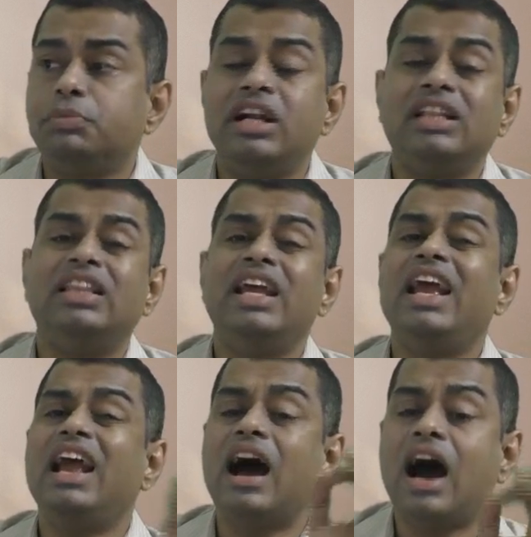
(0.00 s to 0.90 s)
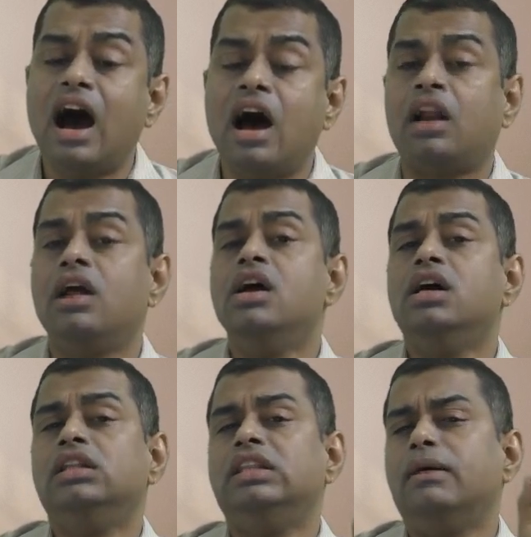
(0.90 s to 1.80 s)
they are
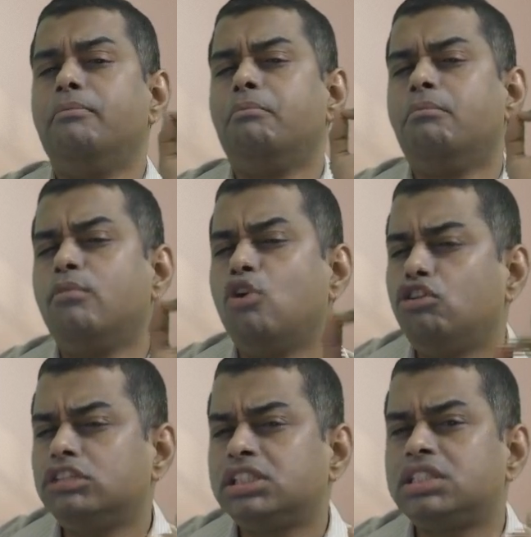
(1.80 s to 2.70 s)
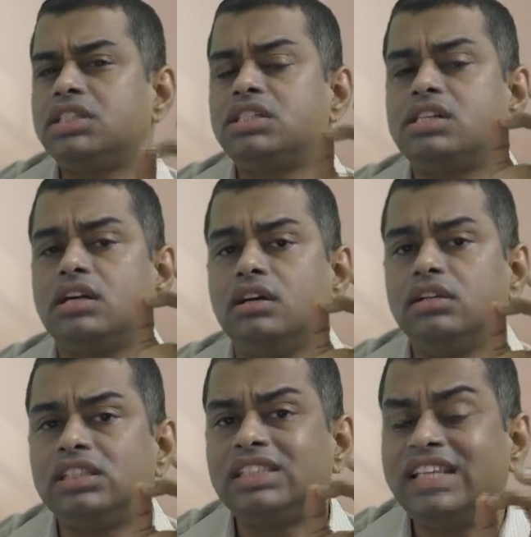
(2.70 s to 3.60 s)
the most
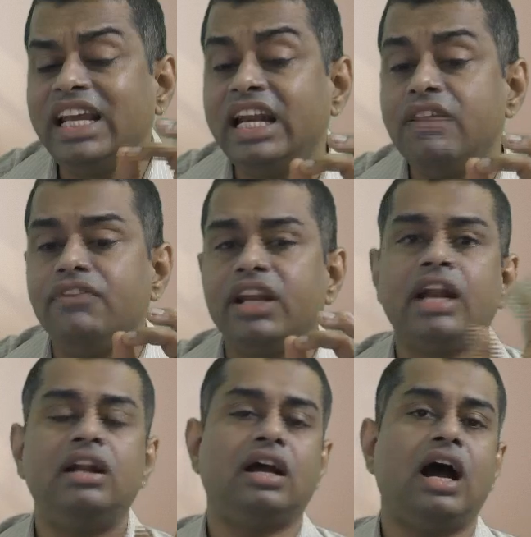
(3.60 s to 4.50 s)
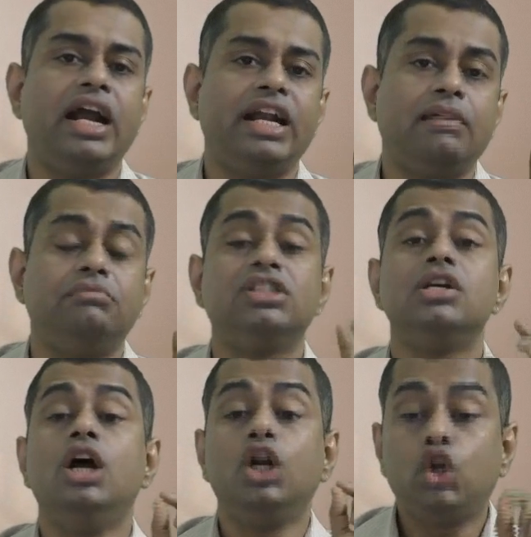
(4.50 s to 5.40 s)
significant items
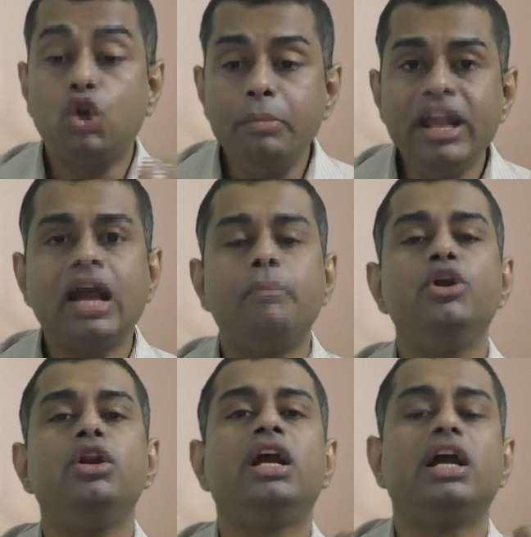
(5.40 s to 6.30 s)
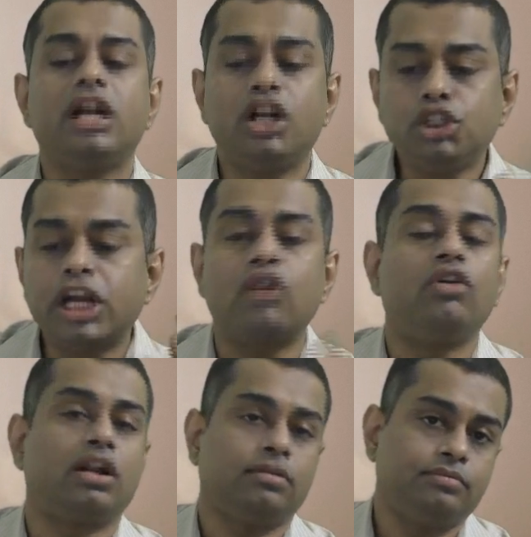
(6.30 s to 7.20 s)
to be communicated to
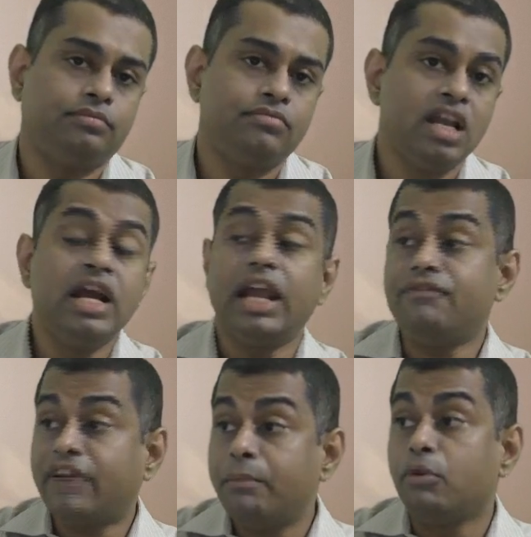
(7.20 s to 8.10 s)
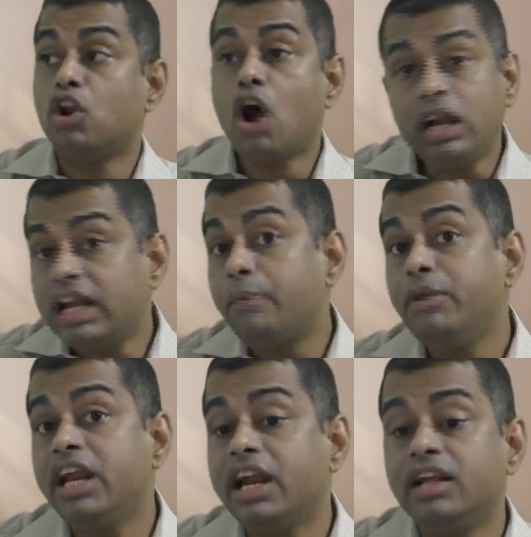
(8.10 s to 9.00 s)
shareholder. If I am not
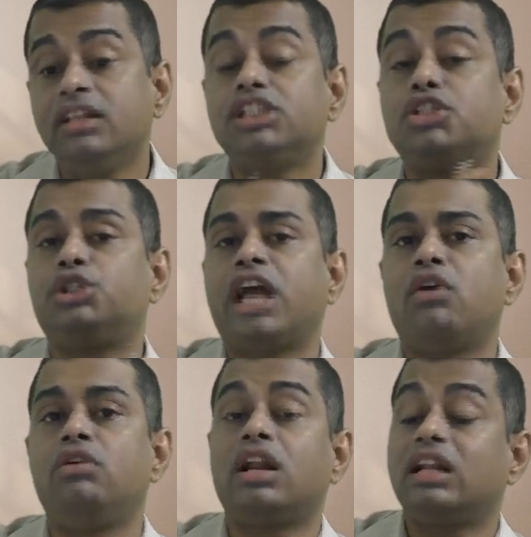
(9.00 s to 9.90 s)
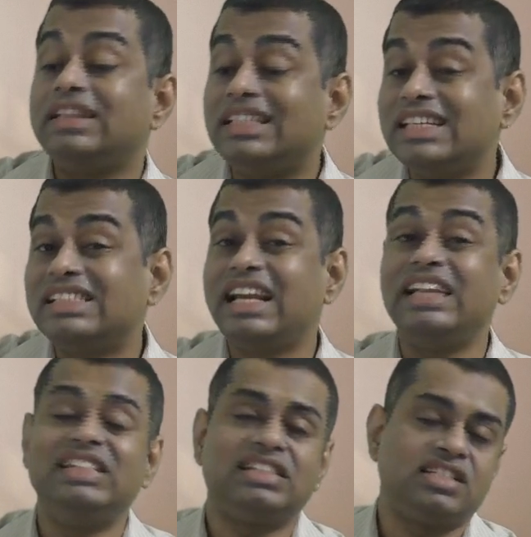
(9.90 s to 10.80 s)
communicating this to shareholder, this is
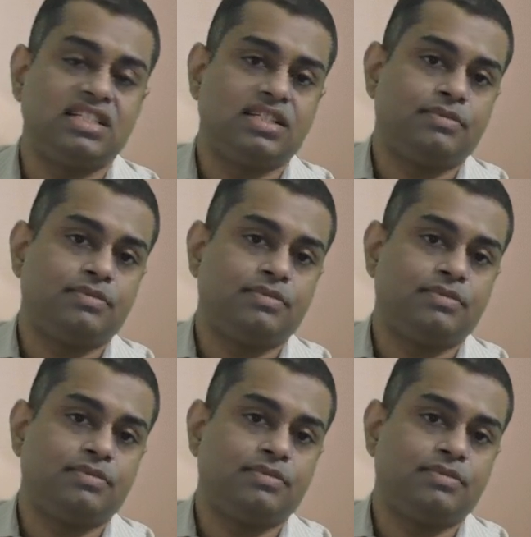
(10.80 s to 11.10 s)
injustice.